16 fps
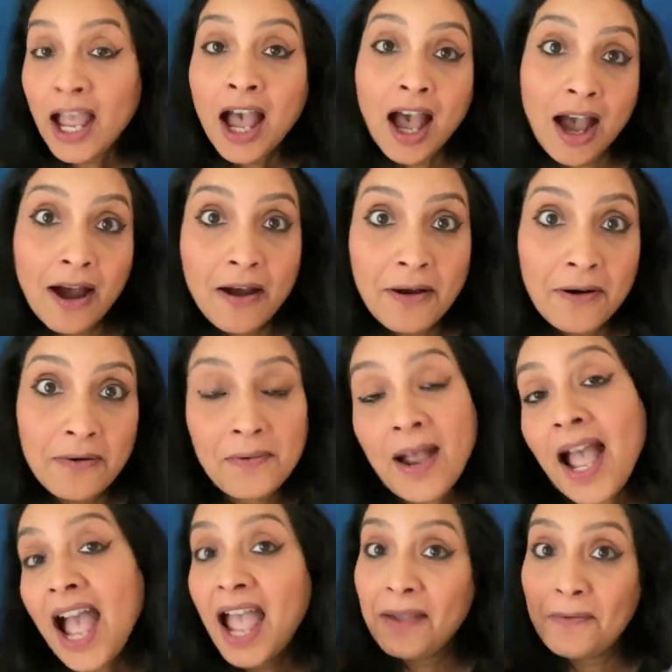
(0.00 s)
oh,
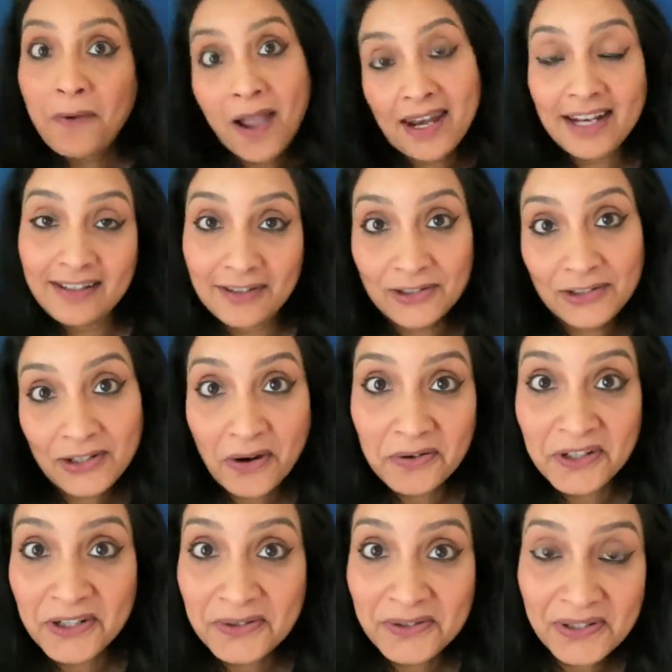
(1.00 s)
I wanted to show
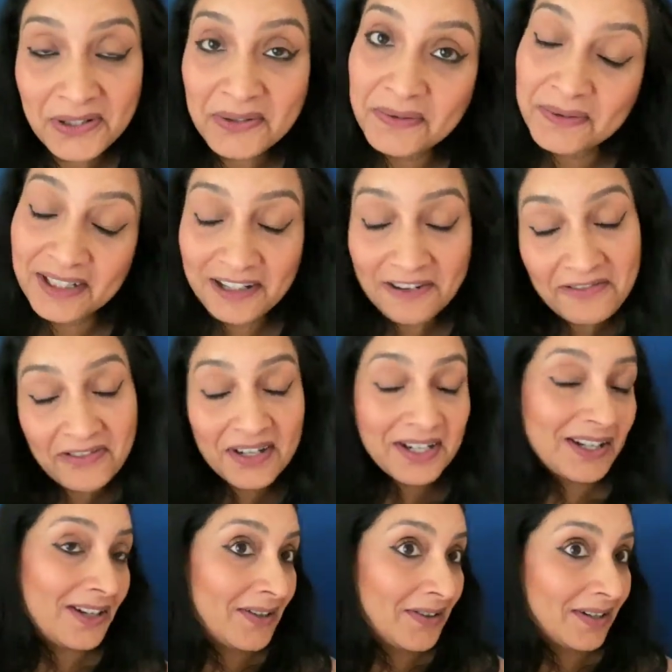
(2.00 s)
you two different
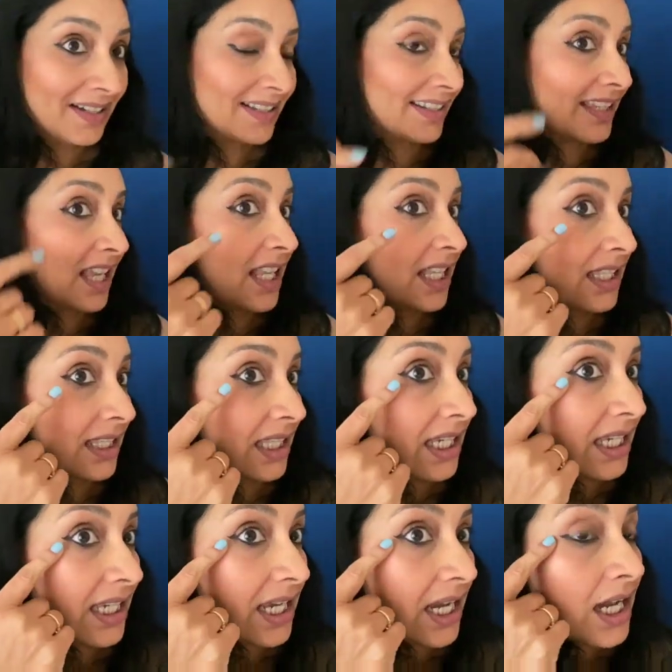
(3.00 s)
looks.
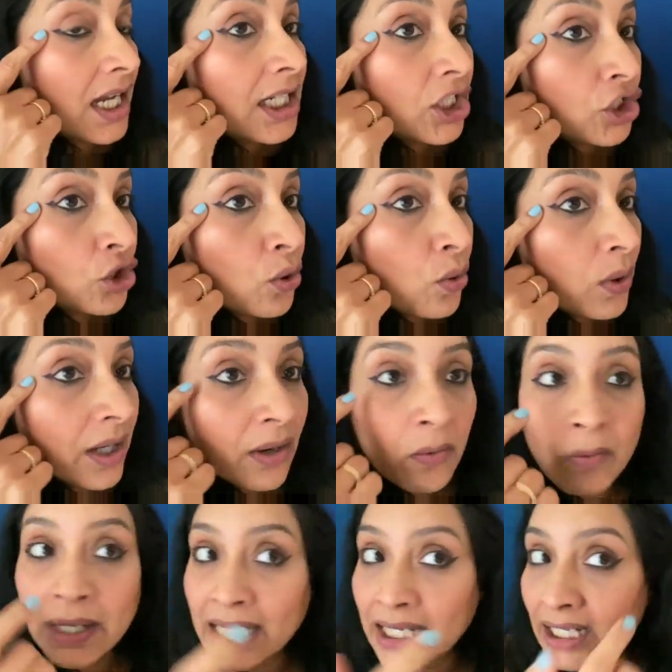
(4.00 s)
See, a shorter
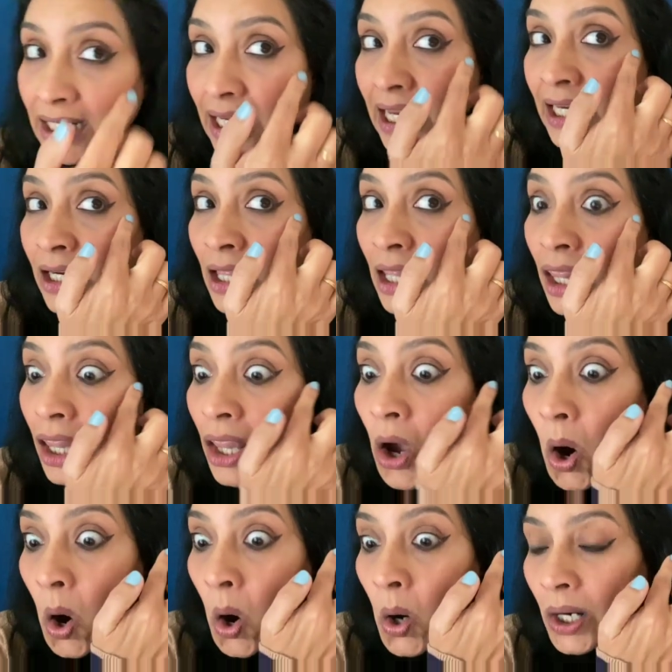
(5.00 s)
wing and a
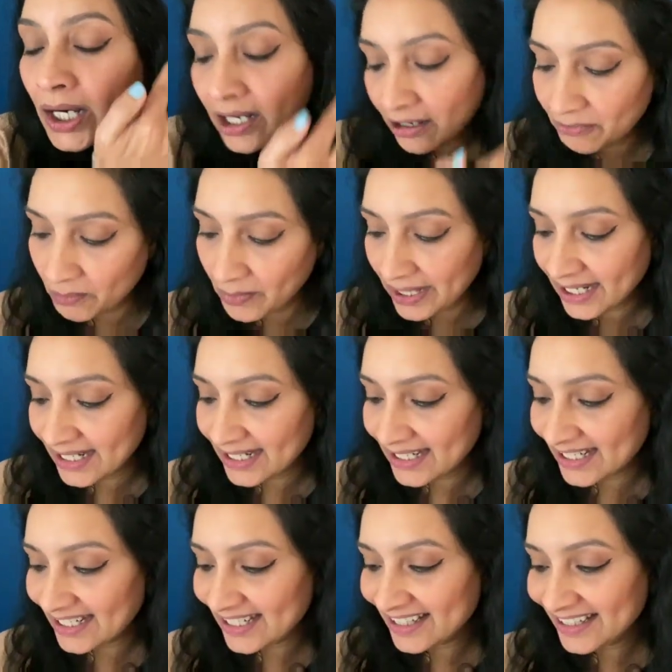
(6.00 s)
longer wing.